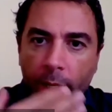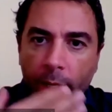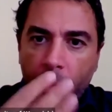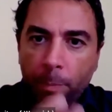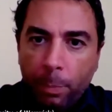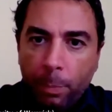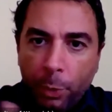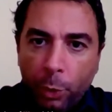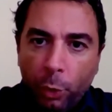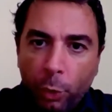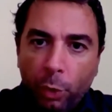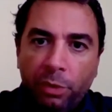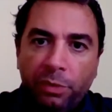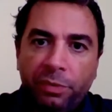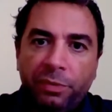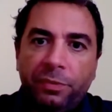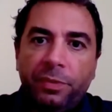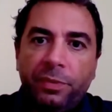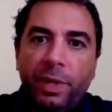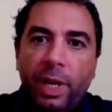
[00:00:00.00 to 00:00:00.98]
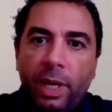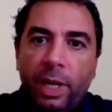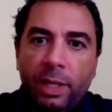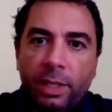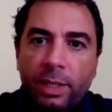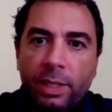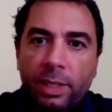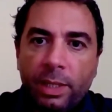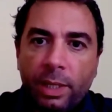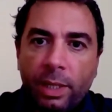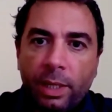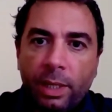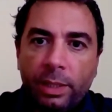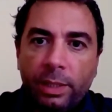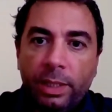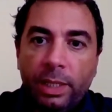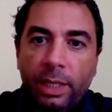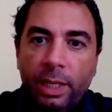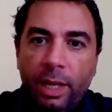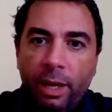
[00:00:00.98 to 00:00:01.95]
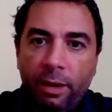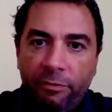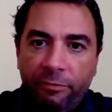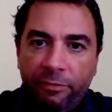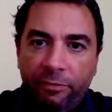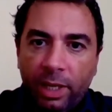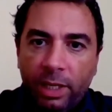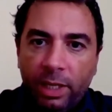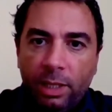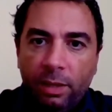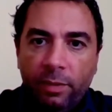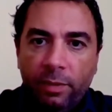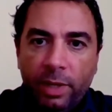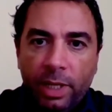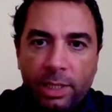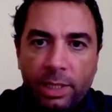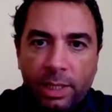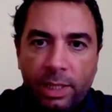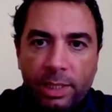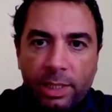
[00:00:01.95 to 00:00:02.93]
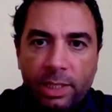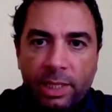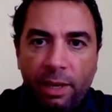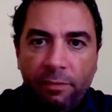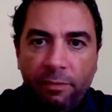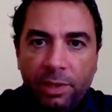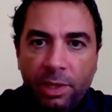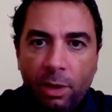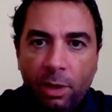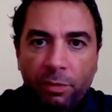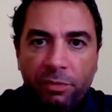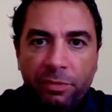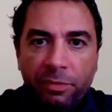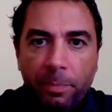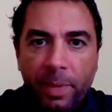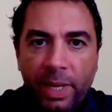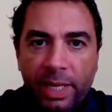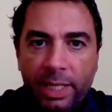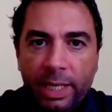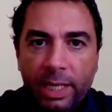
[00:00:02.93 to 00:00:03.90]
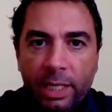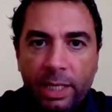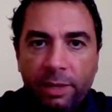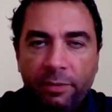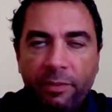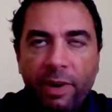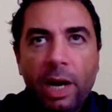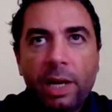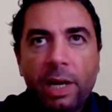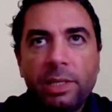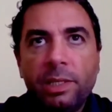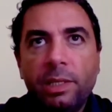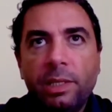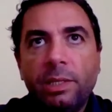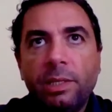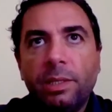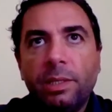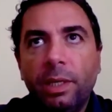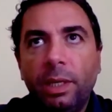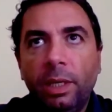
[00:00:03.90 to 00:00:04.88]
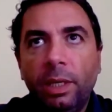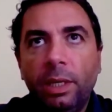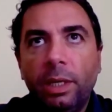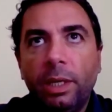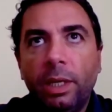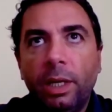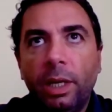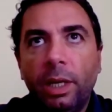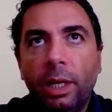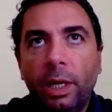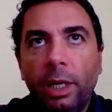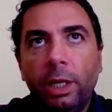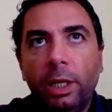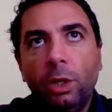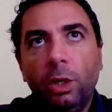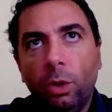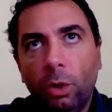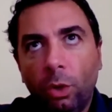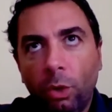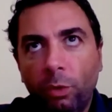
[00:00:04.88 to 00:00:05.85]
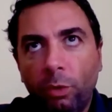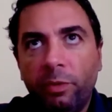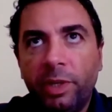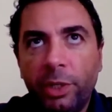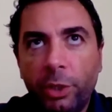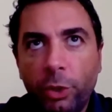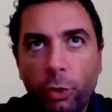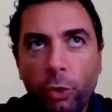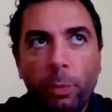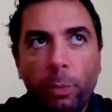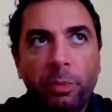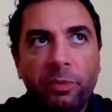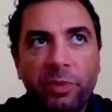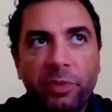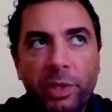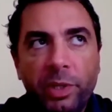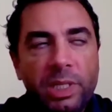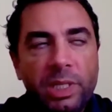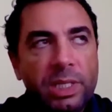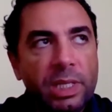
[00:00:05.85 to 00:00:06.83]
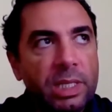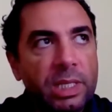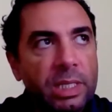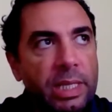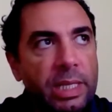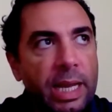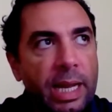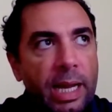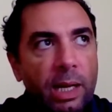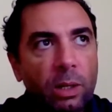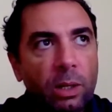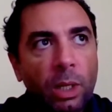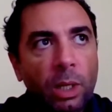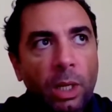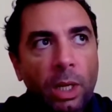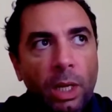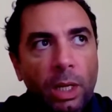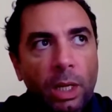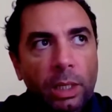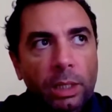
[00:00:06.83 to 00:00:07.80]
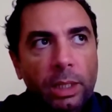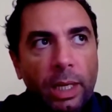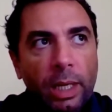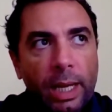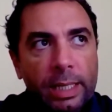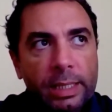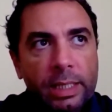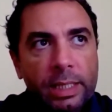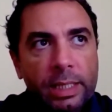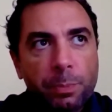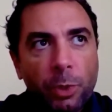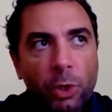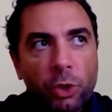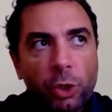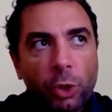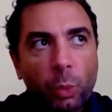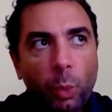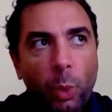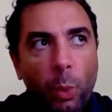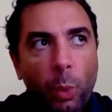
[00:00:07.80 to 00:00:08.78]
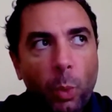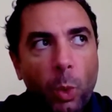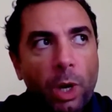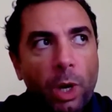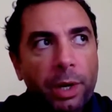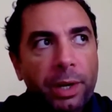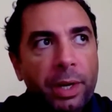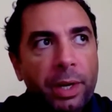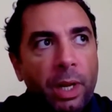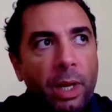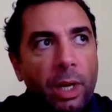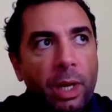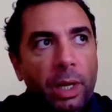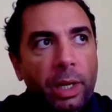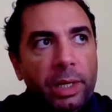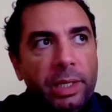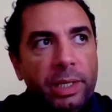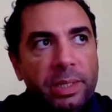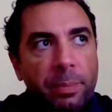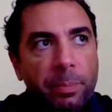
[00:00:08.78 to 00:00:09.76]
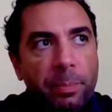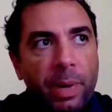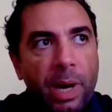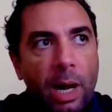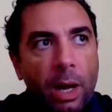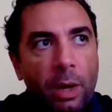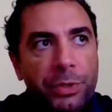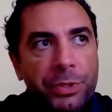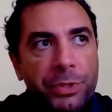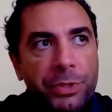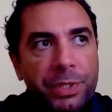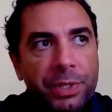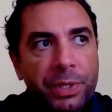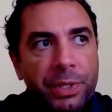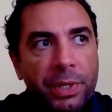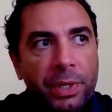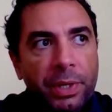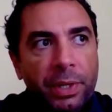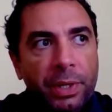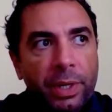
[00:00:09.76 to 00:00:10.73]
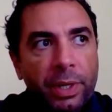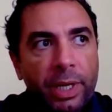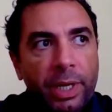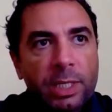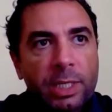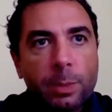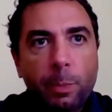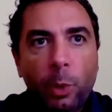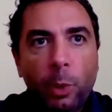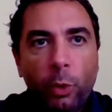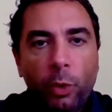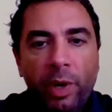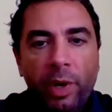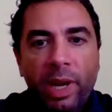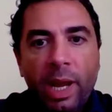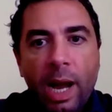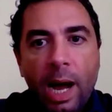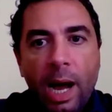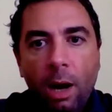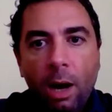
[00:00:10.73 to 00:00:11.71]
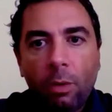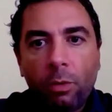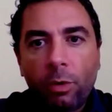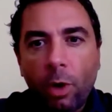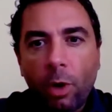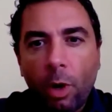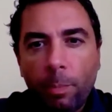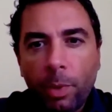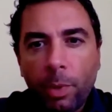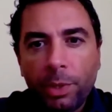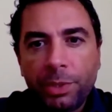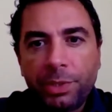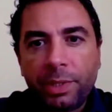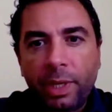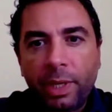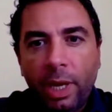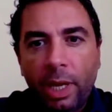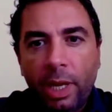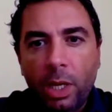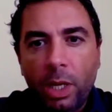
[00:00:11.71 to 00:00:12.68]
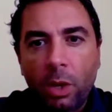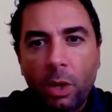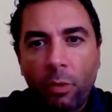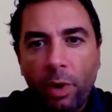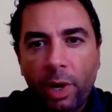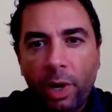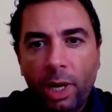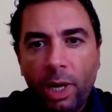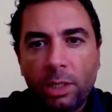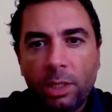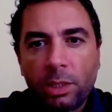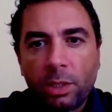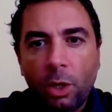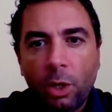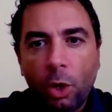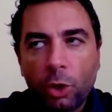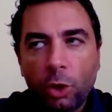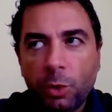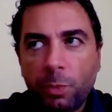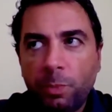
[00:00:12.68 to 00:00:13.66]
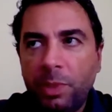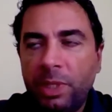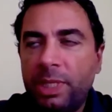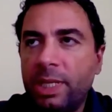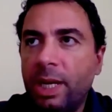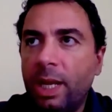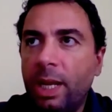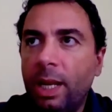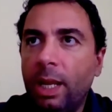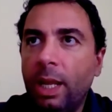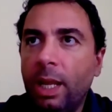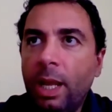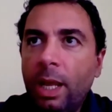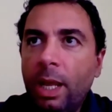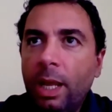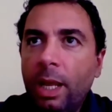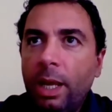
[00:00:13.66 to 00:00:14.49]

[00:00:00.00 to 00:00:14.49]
improve and the effectiveness and safety of medical devices in all over Europe. For instance, now the latest project we won is about exploring how robots can increase hospital